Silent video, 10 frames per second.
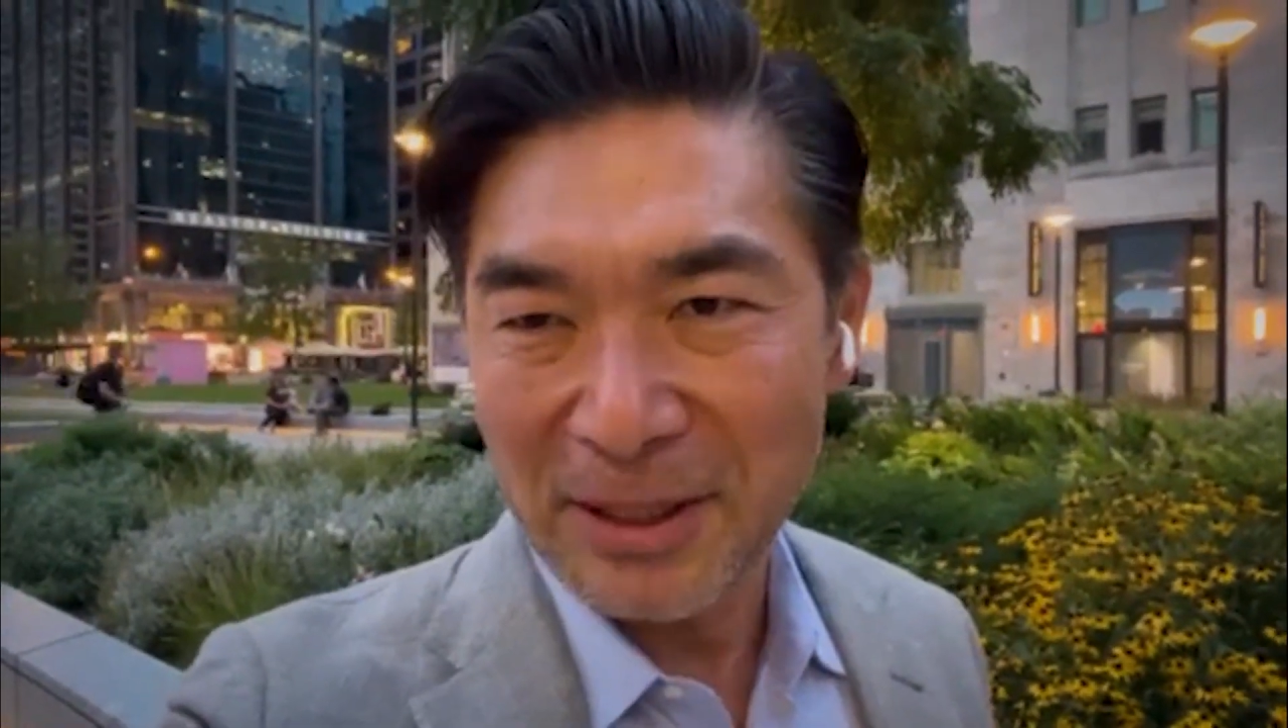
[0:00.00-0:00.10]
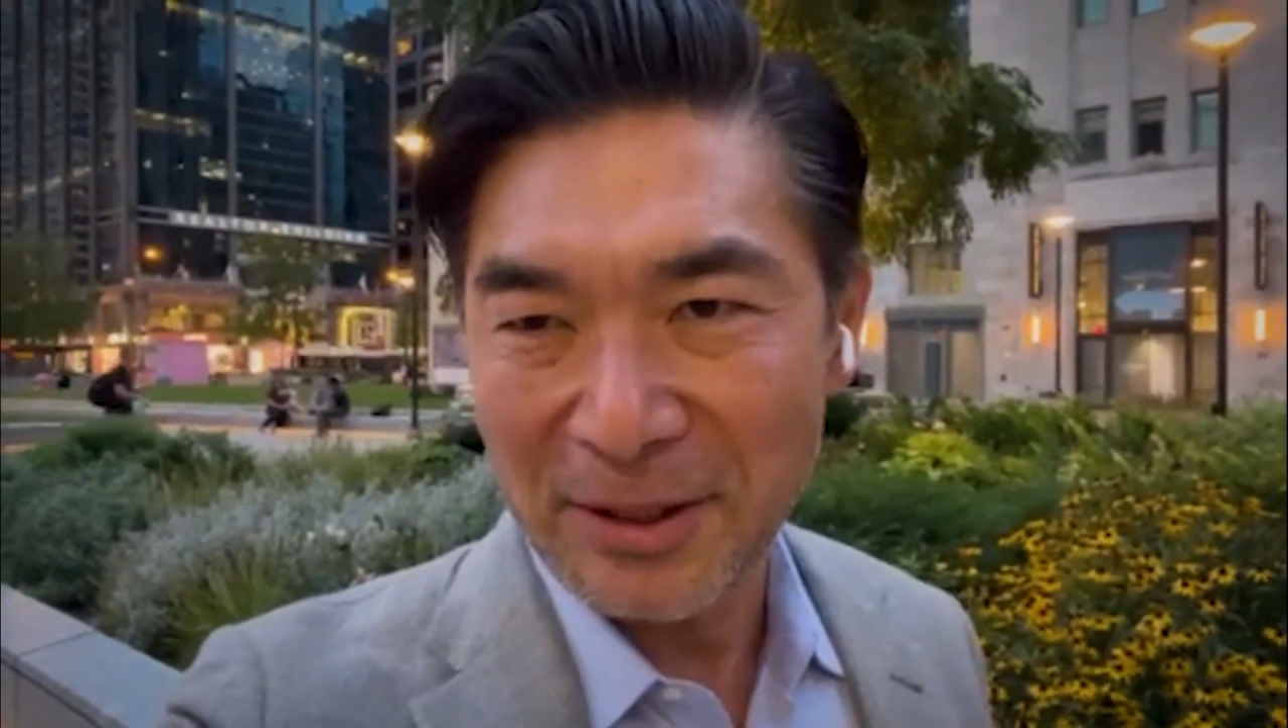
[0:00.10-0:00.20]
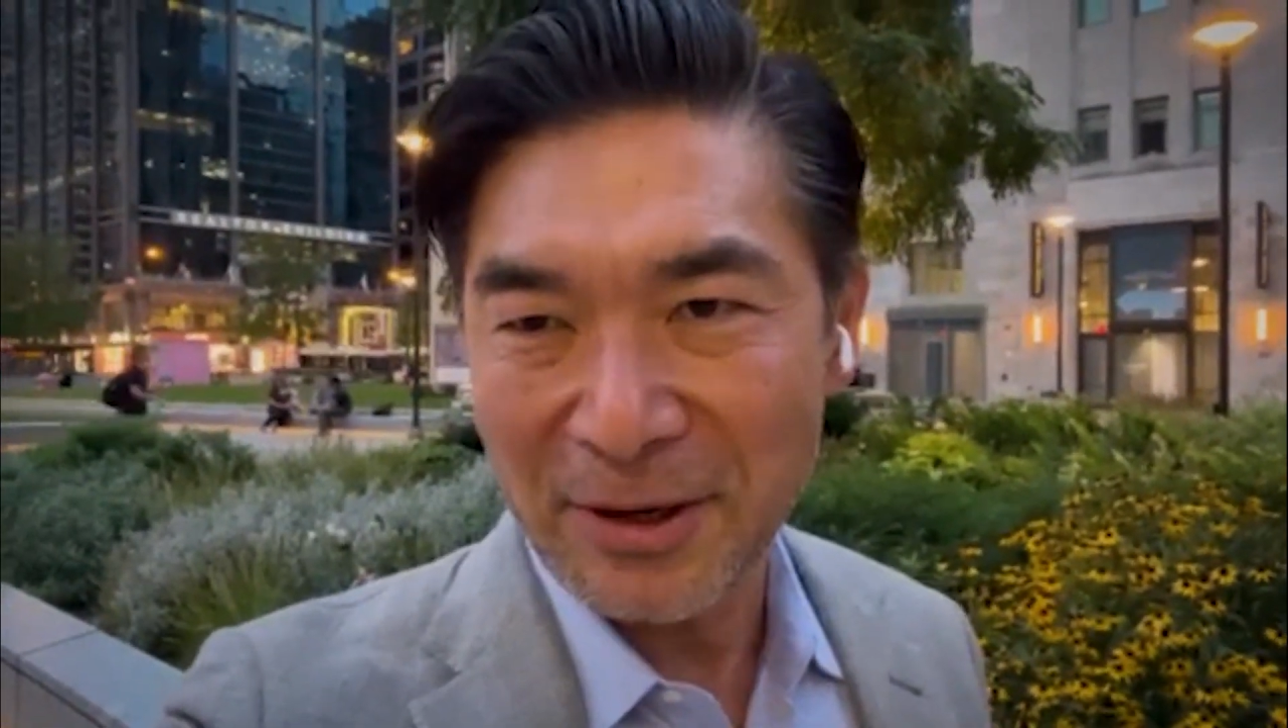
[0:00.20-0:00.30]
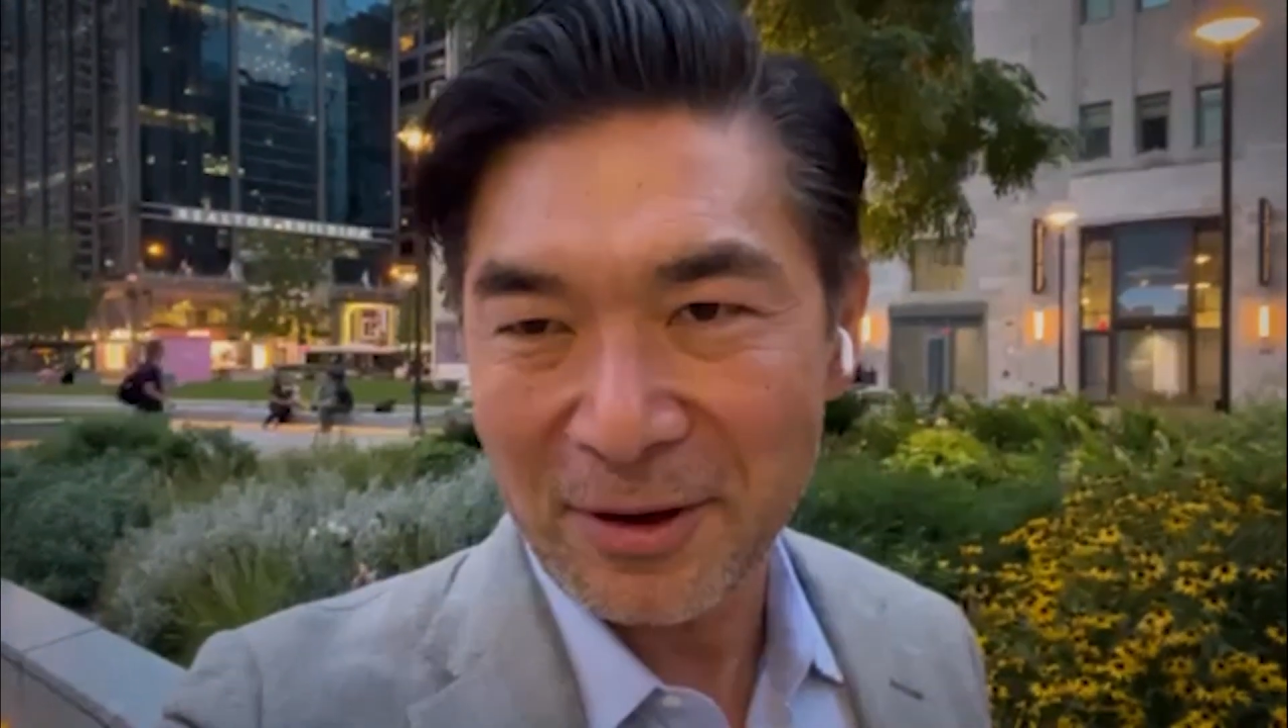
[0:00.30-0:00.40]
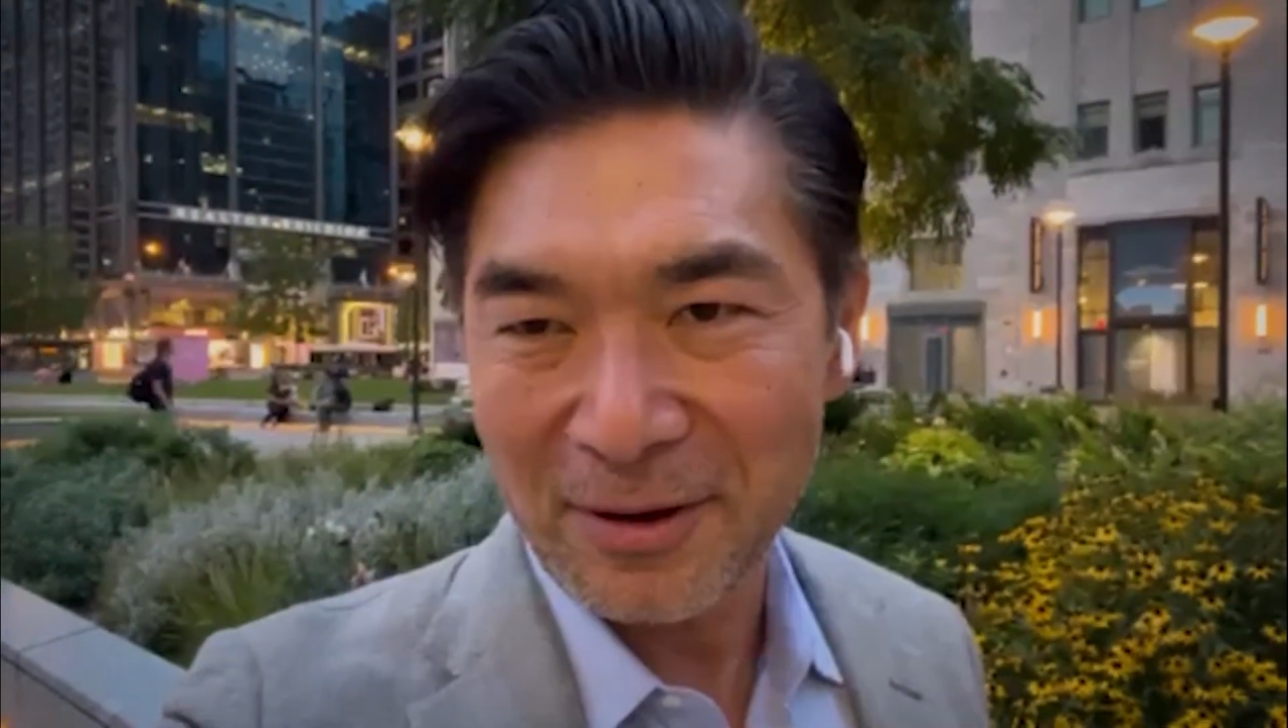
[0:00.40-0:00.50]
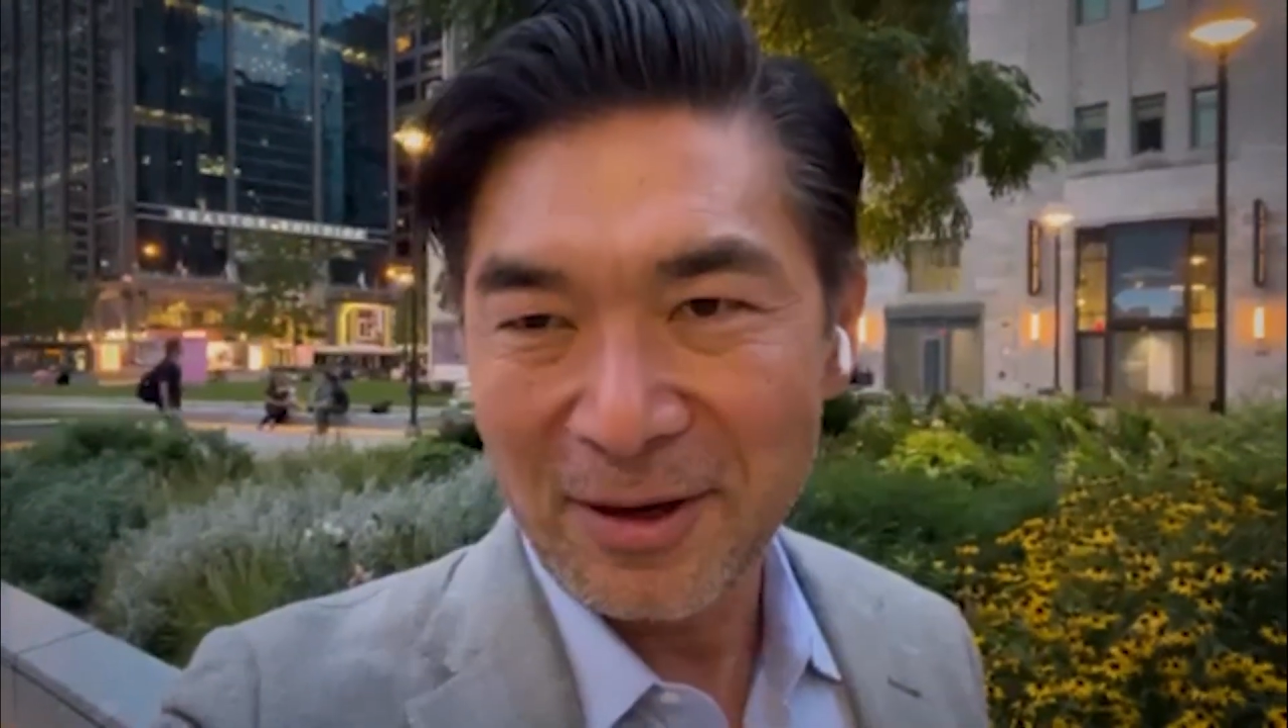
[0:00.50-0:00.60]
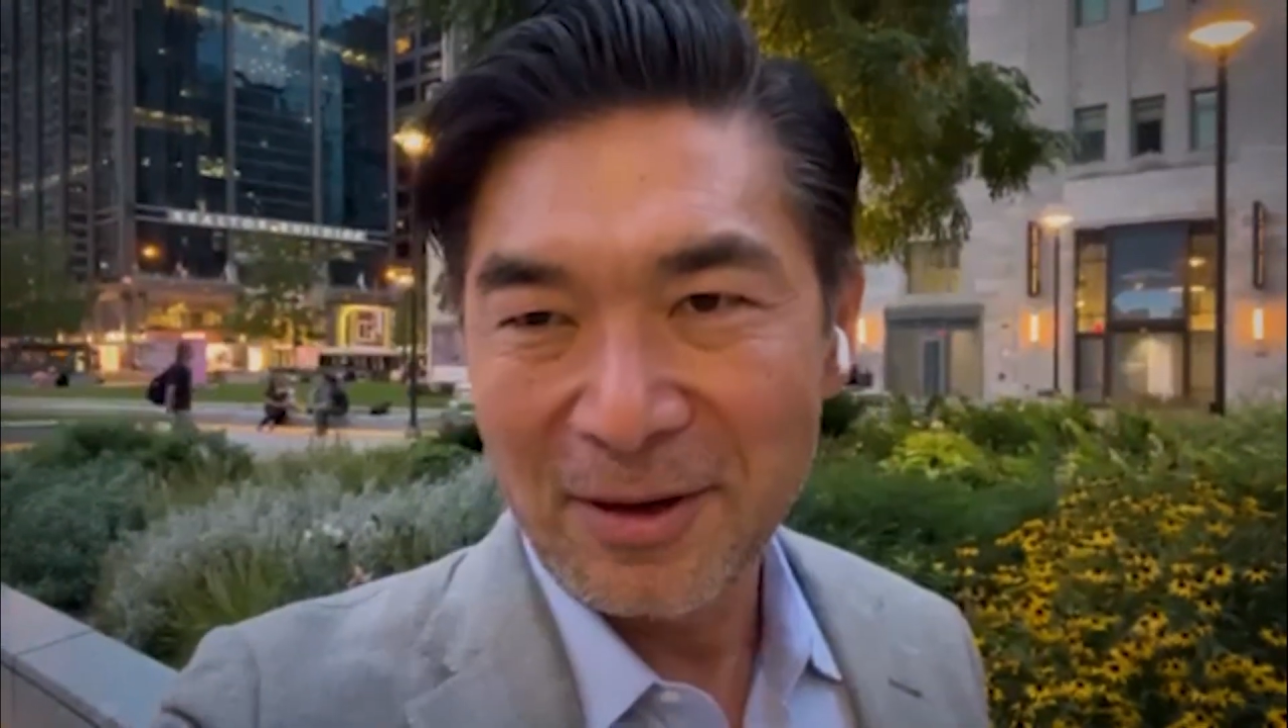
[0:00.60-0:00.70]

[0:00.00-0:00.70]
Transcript: be there,